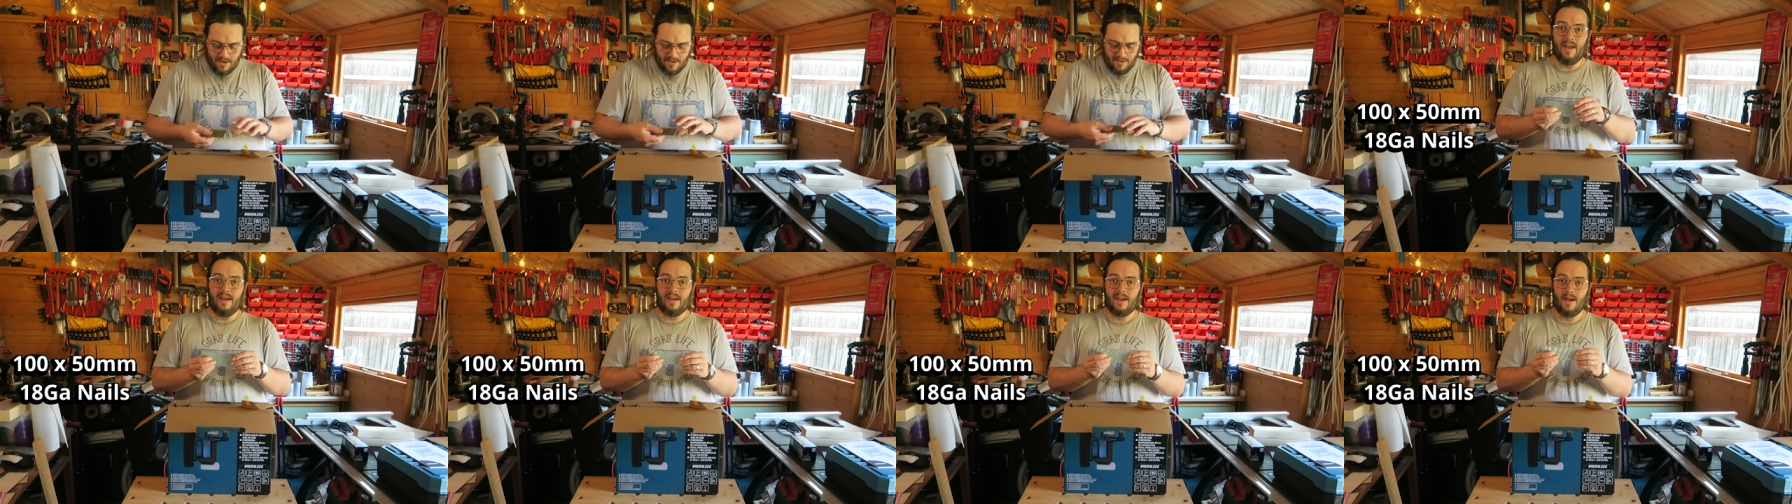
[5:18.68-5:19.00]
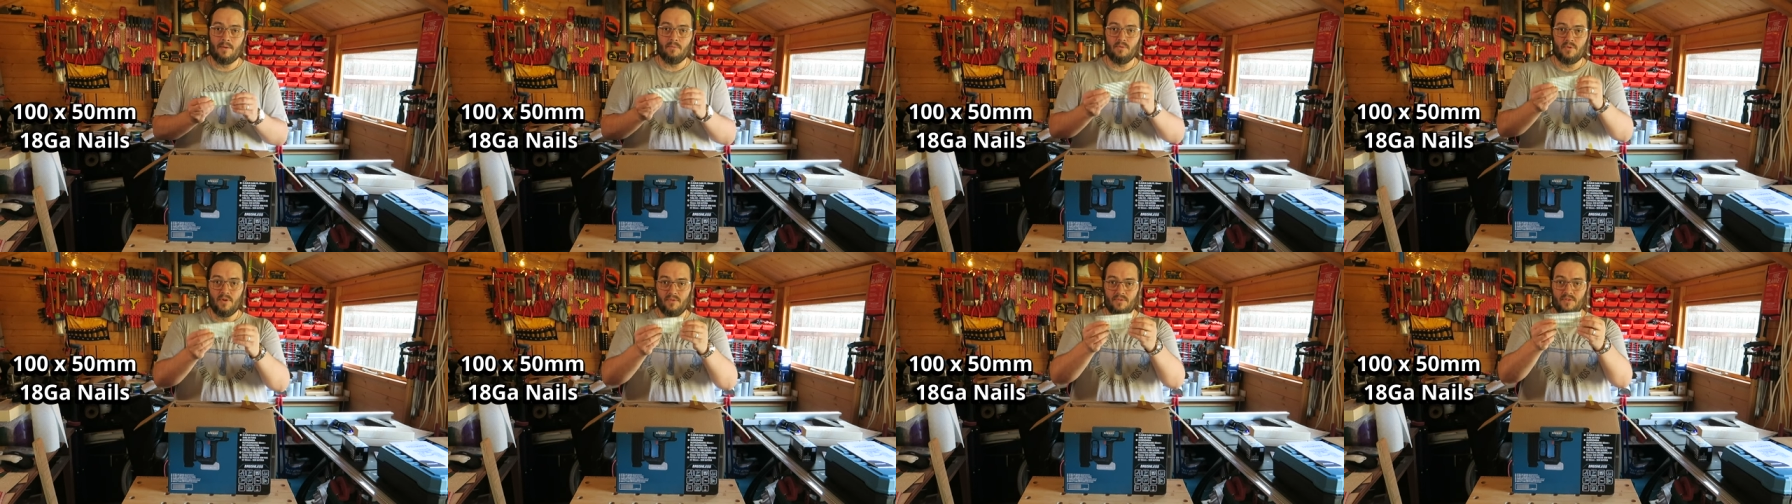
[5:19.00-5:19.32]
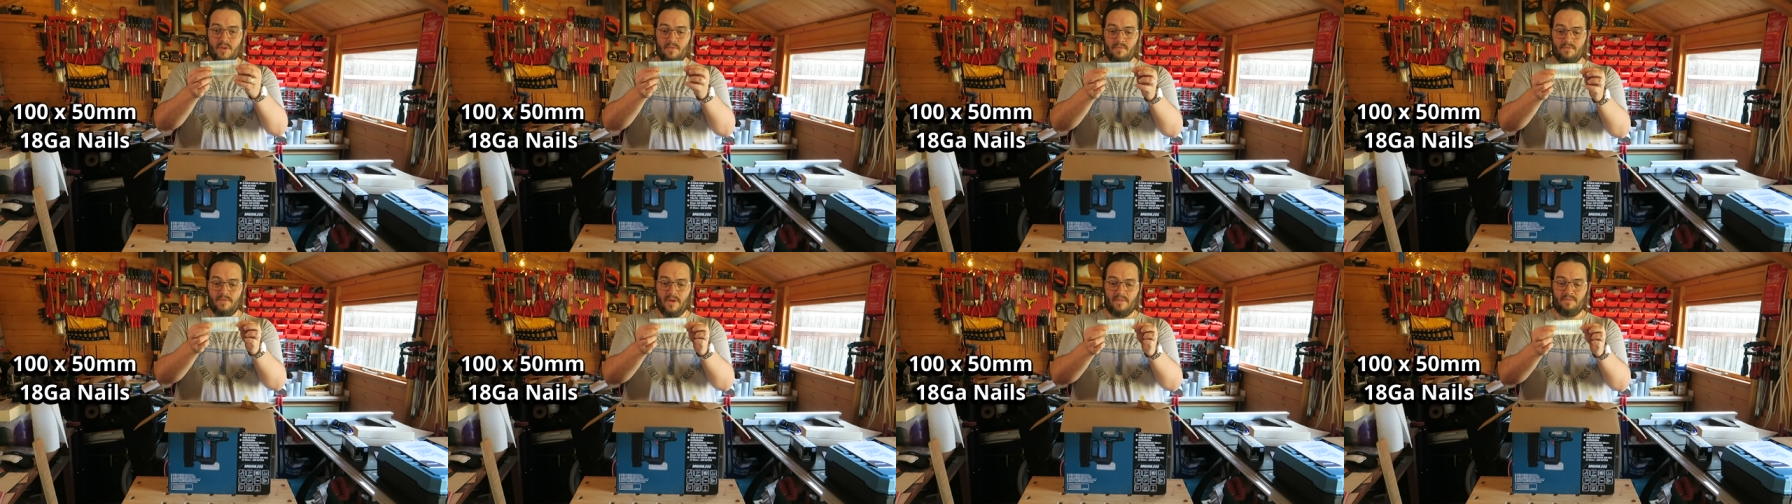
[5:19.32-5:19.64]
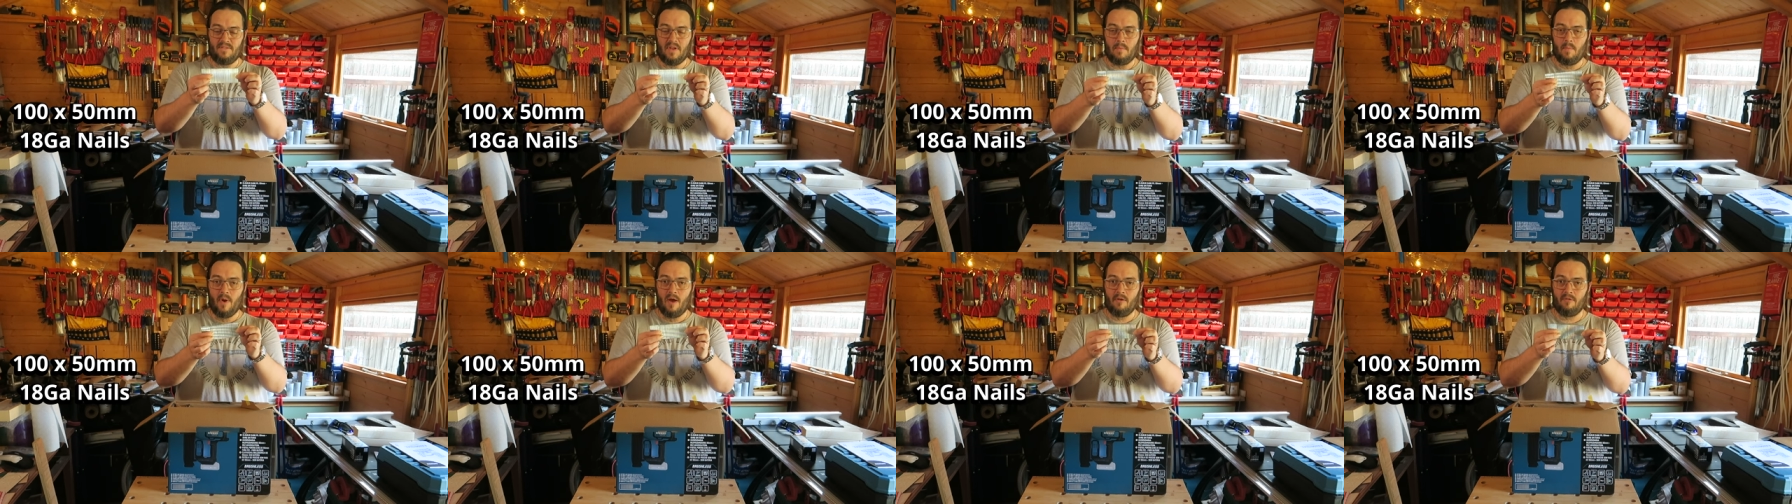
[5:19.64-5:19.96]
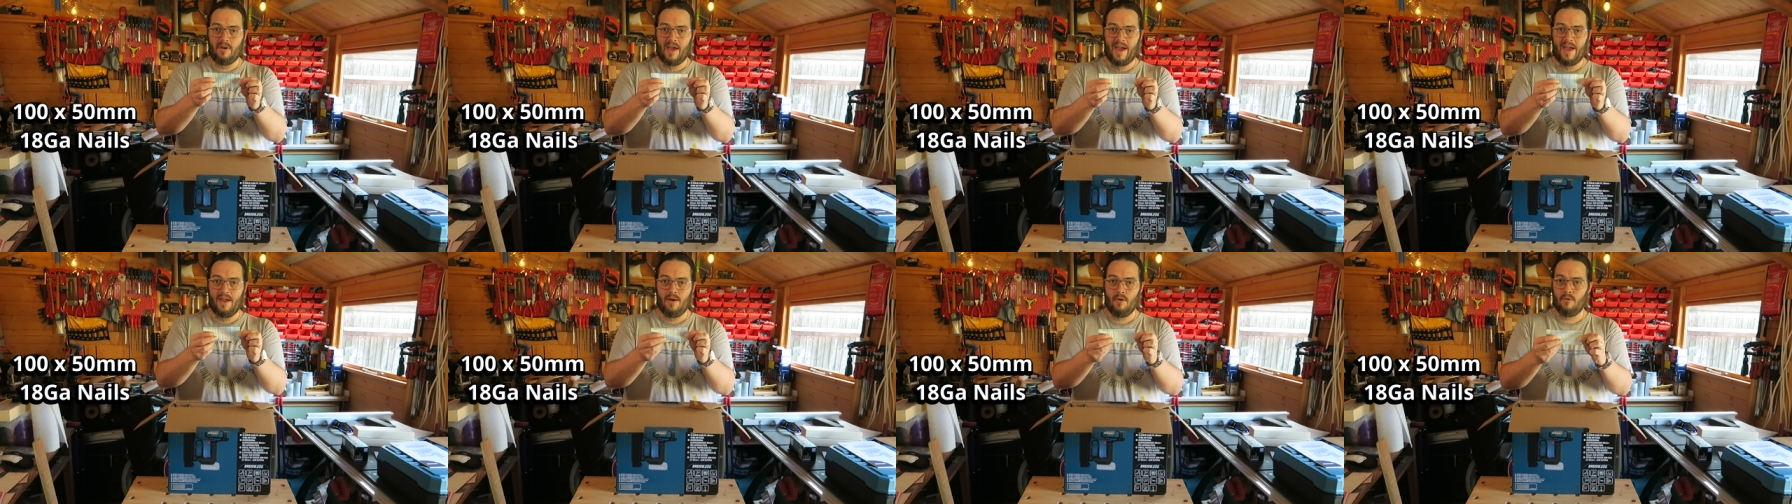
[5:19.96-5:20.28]
It comes with some 50mm
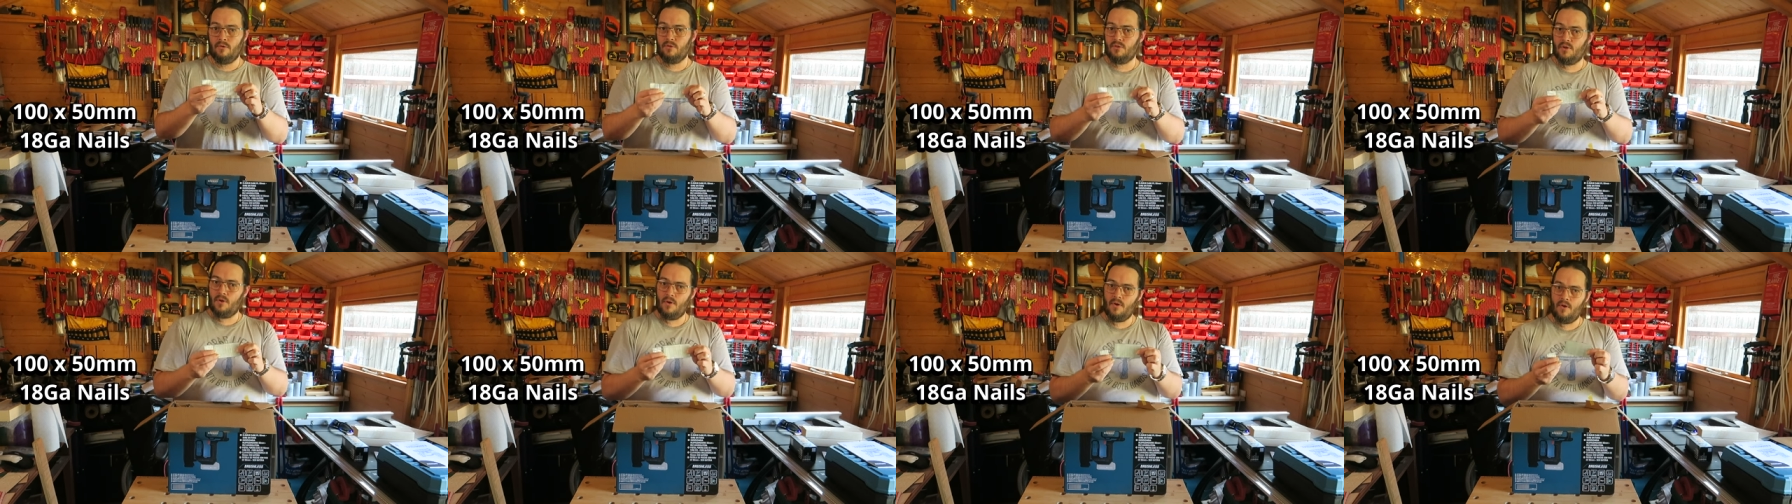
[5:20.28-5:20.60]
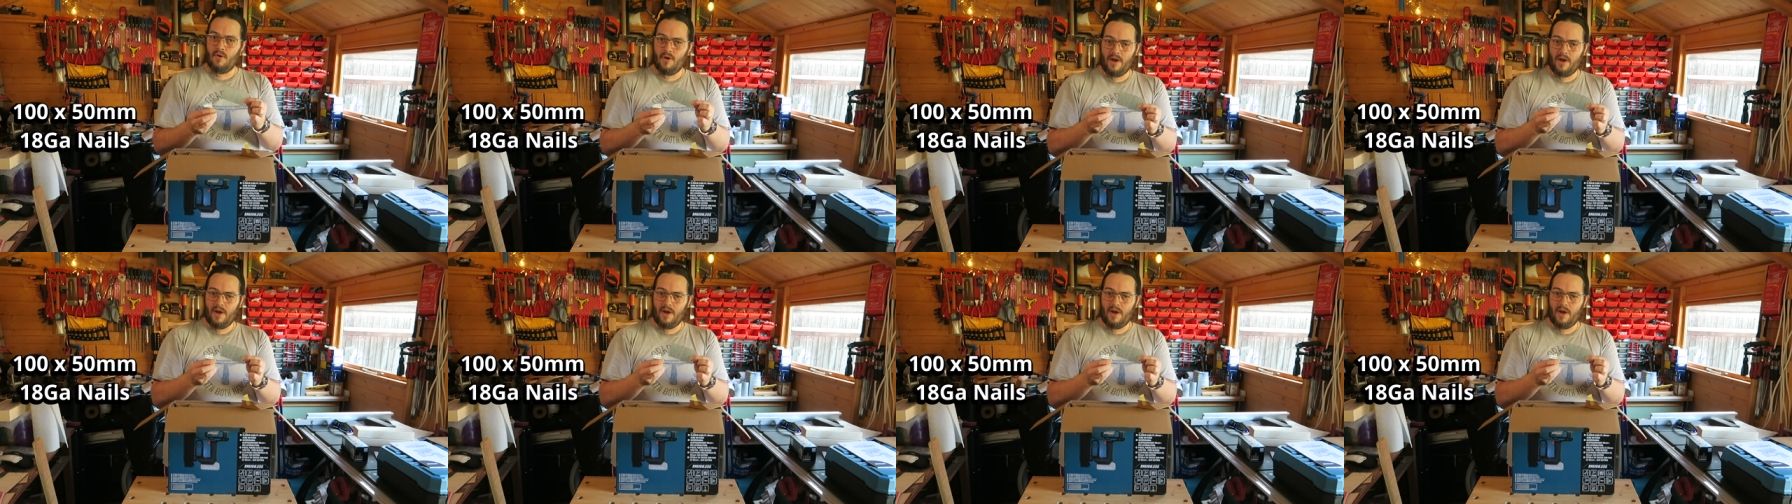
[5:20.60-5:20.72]
nails.